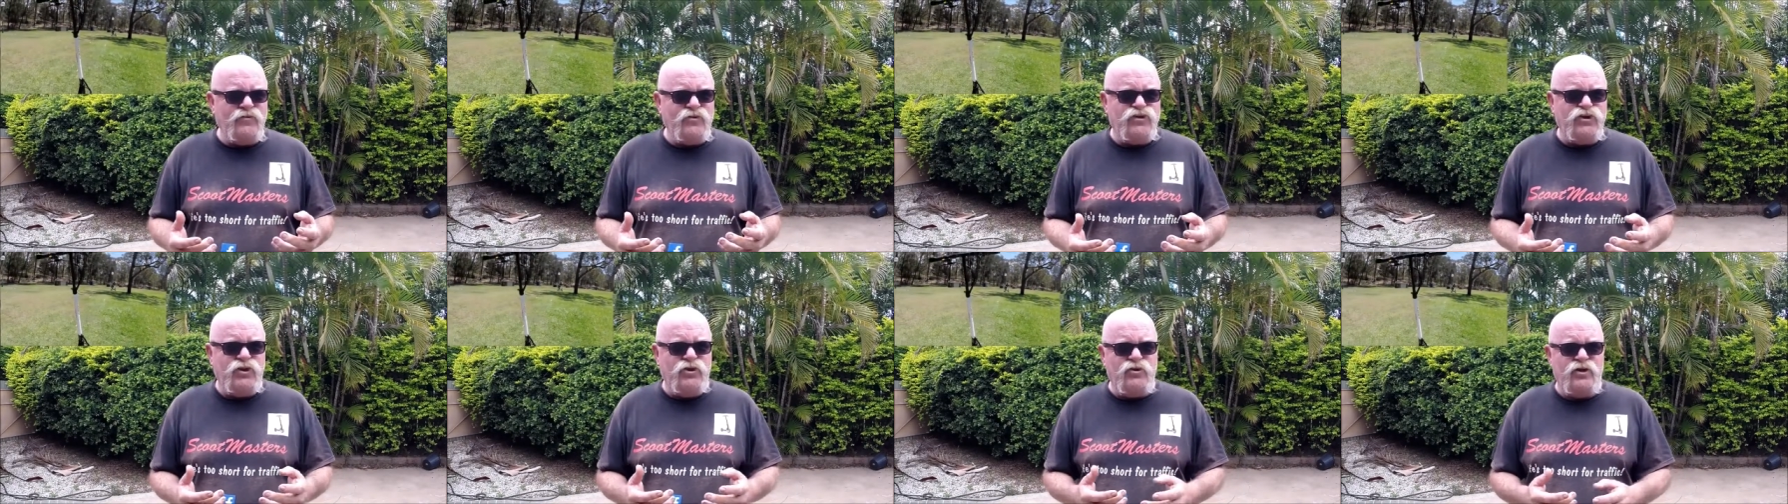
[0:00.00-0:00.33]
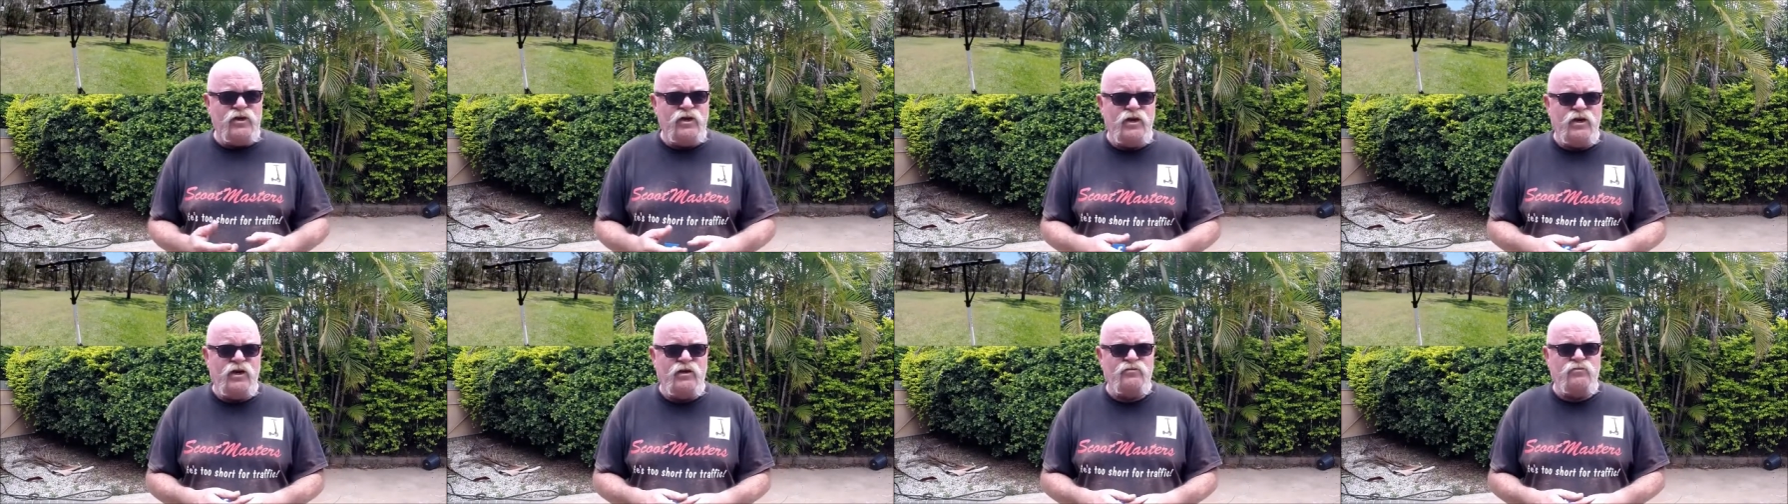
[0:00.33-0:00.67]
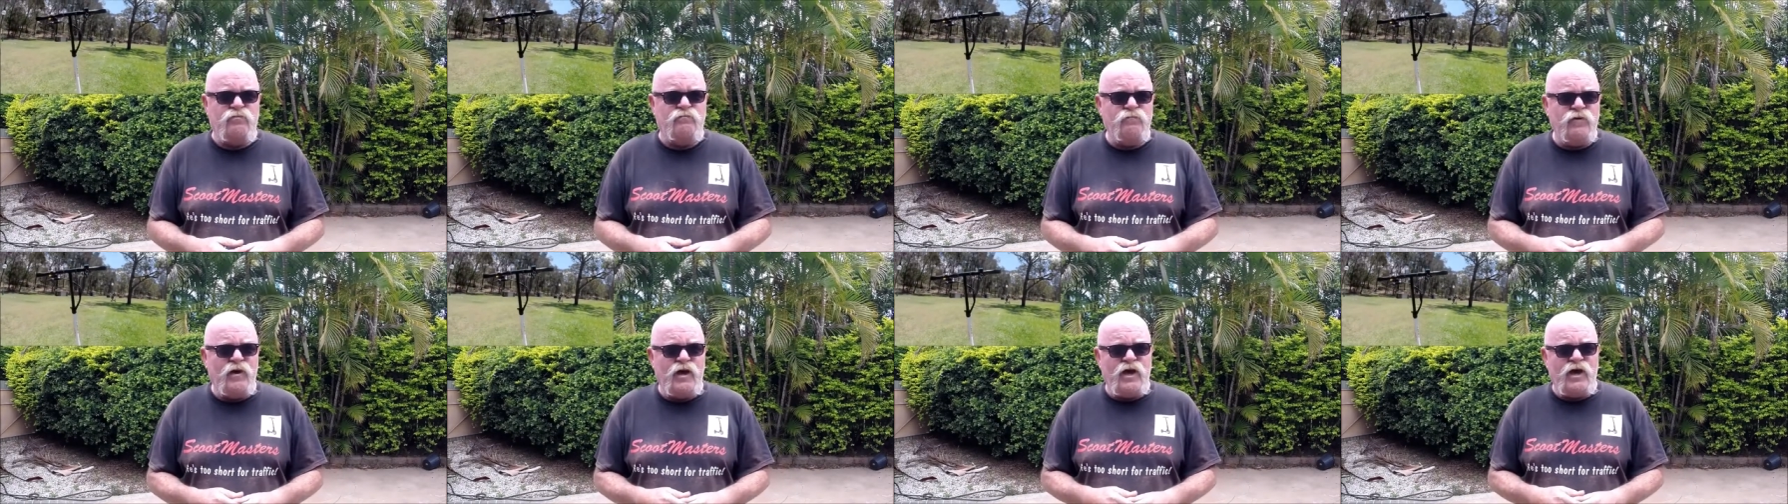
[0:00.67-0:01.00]

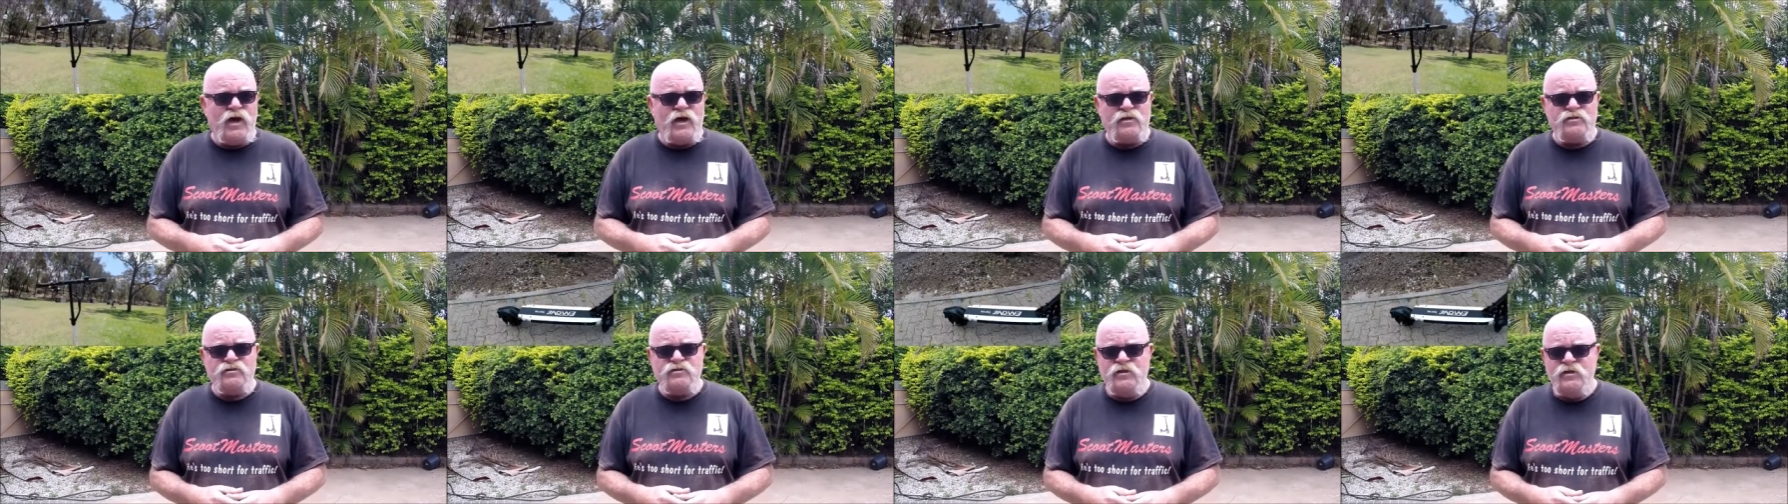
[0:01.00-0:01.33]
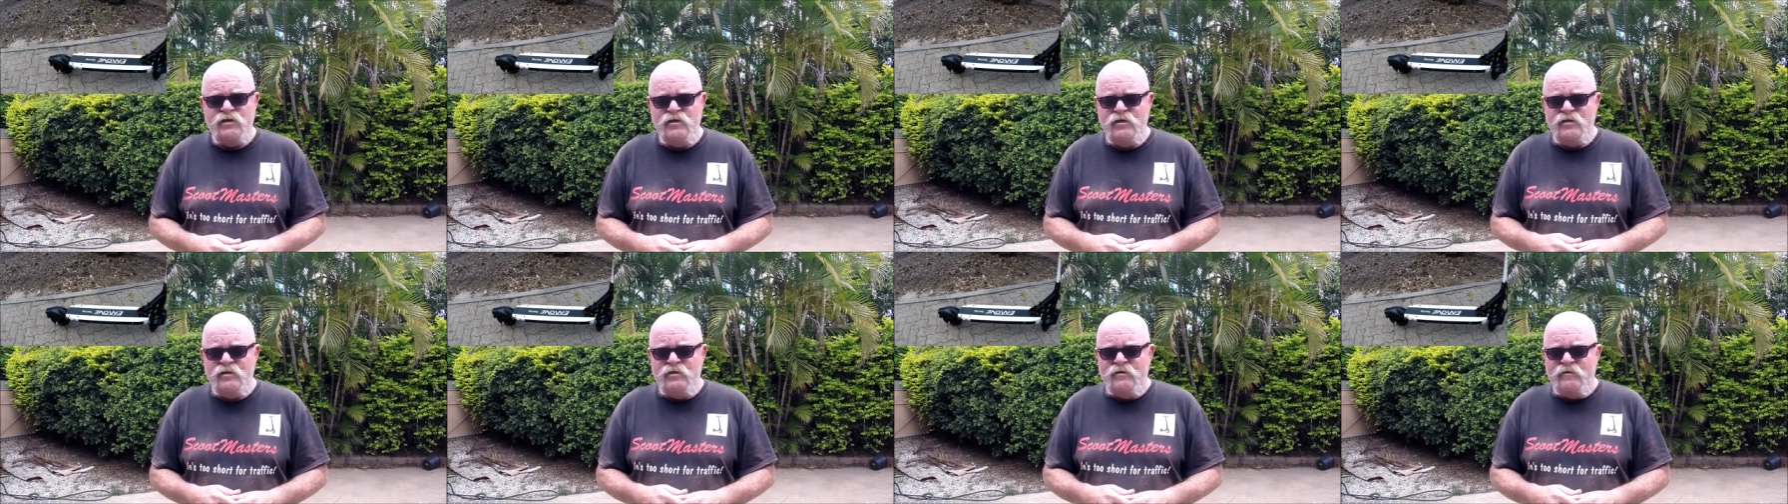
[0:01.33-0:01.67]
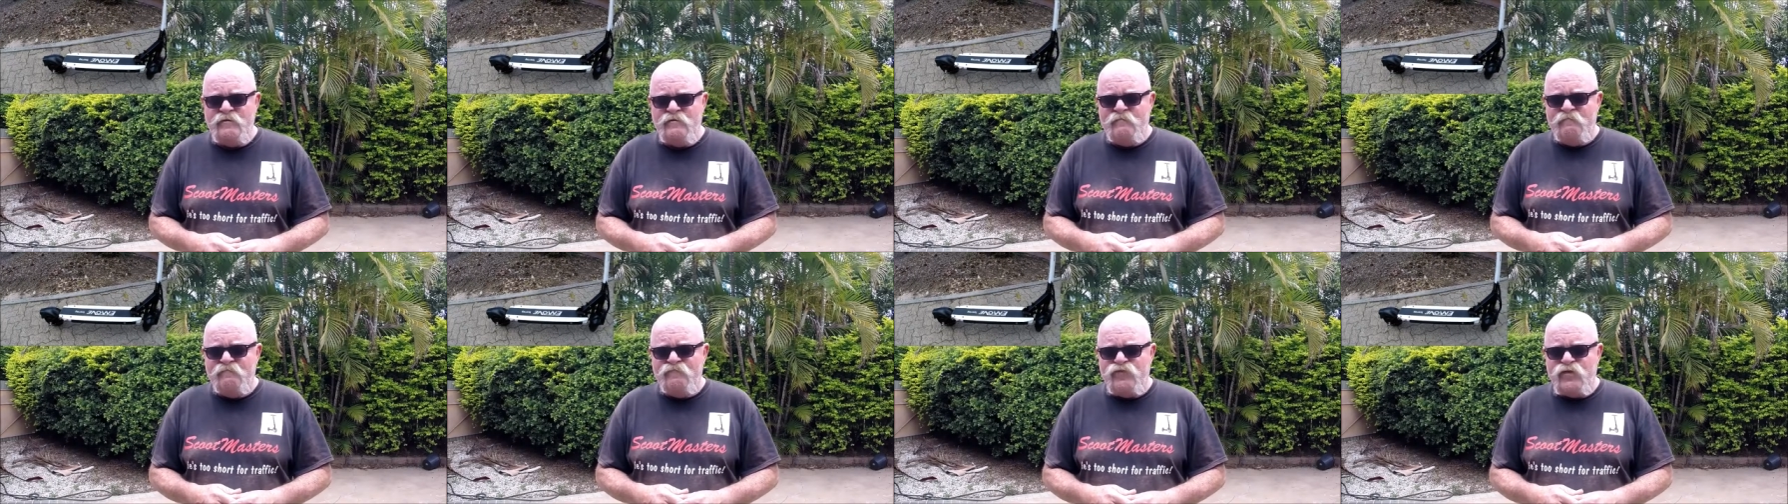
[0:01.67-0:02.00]
1,300 bucks.
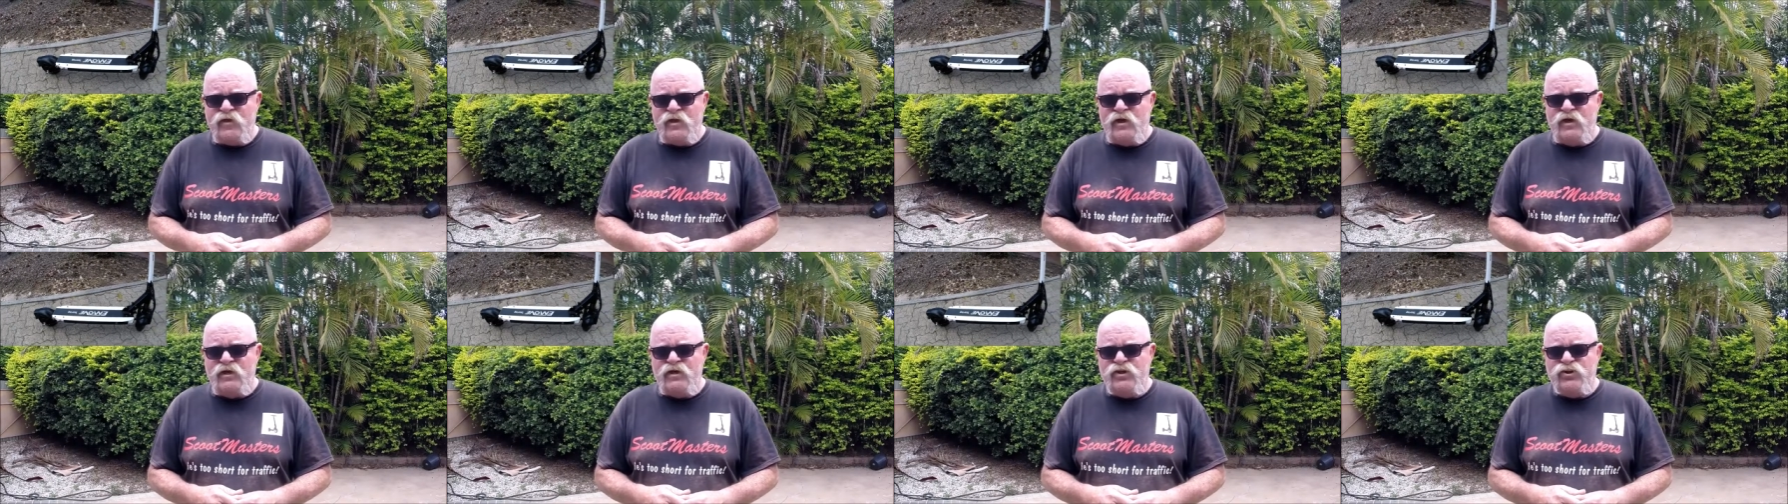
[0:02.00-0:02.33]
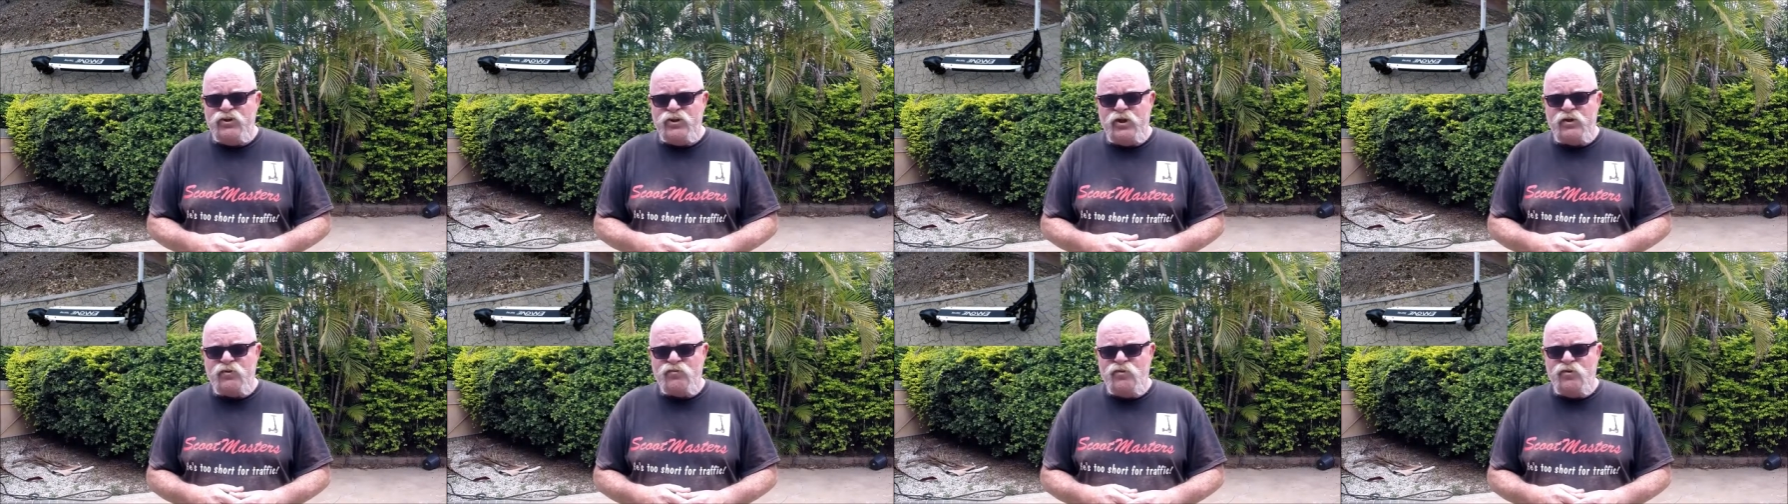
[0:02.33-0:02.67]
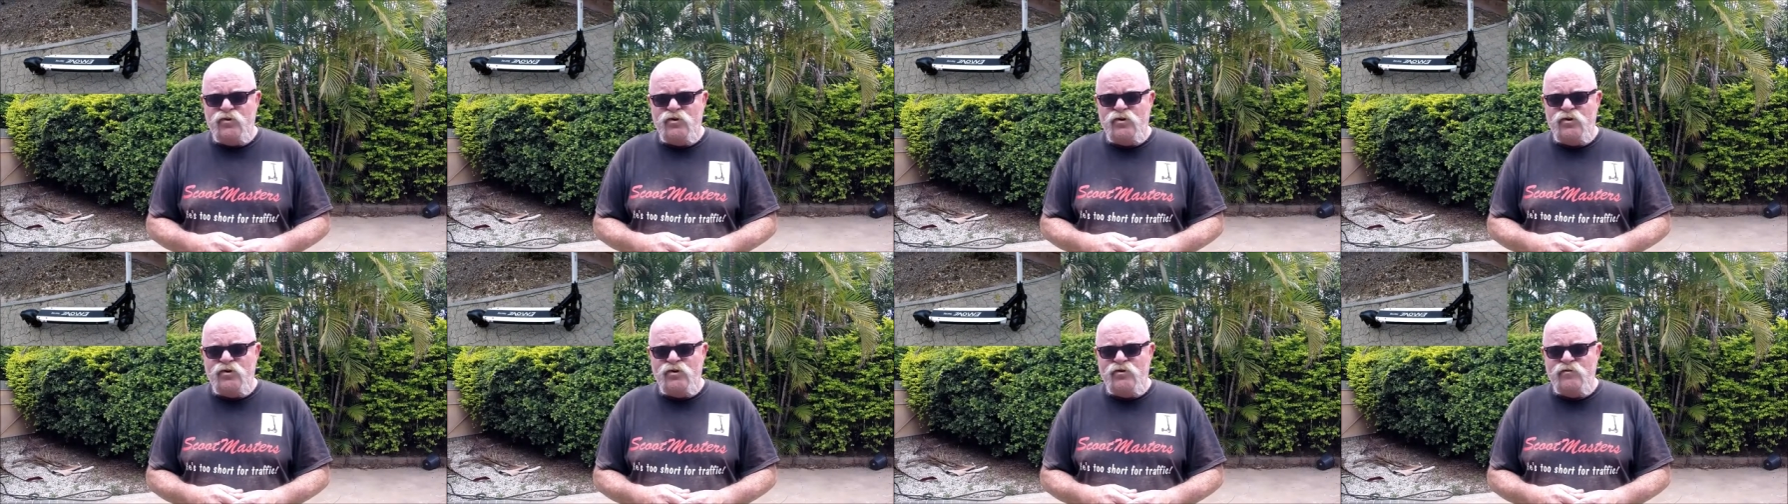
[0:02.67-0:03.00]
And you think,
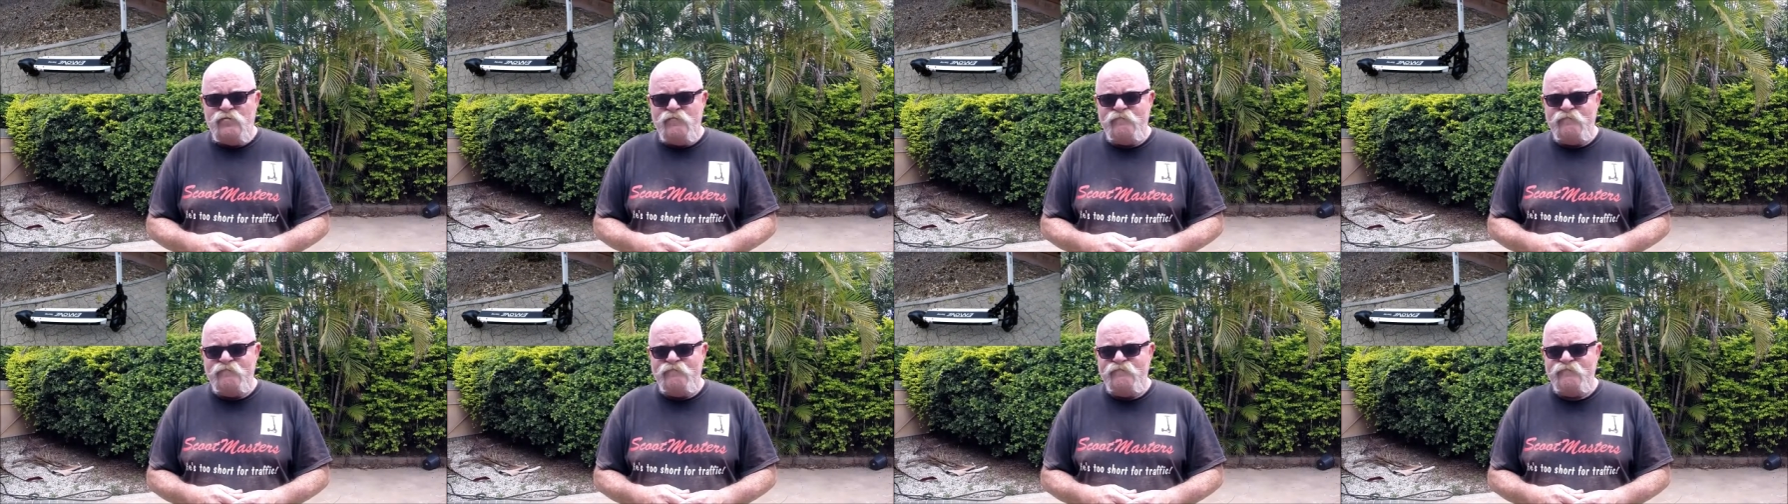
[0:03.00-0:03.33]
well,